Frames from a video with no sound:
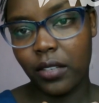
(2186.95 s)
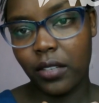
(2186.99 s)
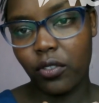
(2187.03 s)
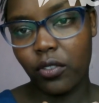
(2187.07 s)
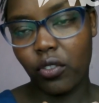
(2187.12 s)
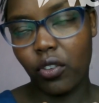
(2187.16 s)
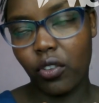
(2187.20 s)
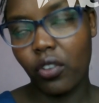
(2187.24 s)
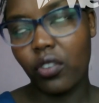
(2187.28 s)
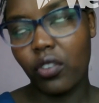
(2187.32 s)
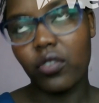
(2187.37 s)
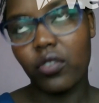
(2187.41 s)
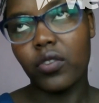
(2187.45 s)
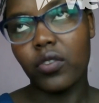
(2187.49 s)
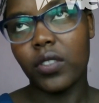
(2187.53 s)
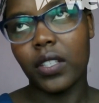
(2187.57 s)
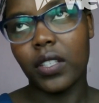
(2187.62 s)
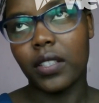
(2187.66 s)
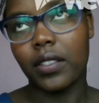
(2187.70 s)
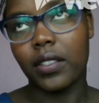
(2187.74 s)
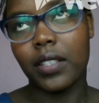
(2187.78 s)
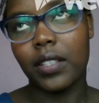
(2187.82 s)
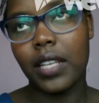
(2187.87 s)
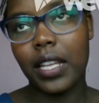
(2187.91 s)
not
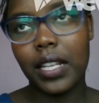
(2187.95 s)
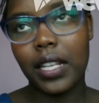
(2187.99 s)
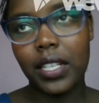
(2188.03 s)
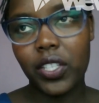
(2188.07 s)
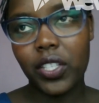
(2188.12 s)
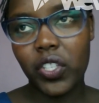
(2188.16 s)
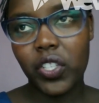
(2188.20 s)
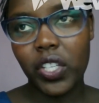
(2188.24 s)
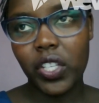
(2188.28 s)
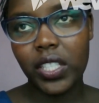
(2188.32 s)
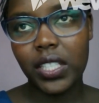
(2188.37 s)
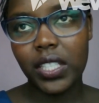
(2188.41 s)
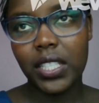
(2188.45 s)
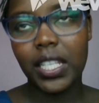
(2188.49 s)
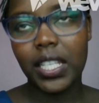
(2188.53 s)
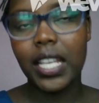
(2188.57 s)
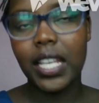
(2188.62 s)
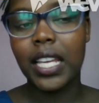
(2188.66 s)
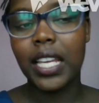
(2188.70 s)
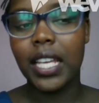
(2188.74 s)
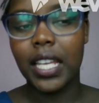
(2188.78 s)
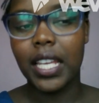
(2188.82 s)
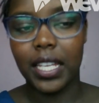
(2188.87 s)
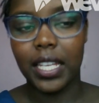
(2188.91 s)
nuisance, negligence,
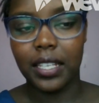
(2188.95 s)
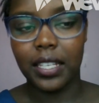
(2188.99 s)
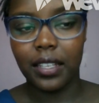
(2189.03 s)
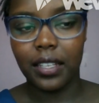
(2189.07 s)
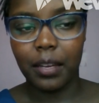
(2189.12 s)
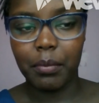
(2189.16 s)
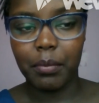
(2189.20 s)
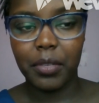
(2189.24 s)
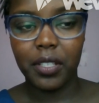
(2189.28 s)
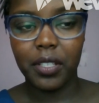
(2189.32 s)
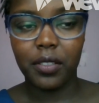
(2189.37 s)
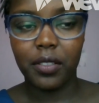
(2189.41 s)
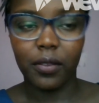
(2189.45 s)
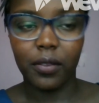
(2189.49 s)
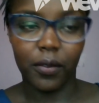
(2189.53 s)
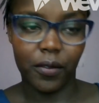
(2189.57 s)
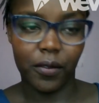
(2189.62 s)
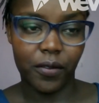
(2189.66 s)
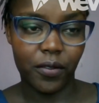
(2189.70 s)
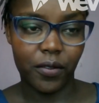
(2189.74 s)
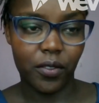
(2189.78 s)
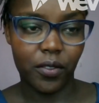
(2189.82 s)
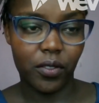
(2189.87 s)
and a bit of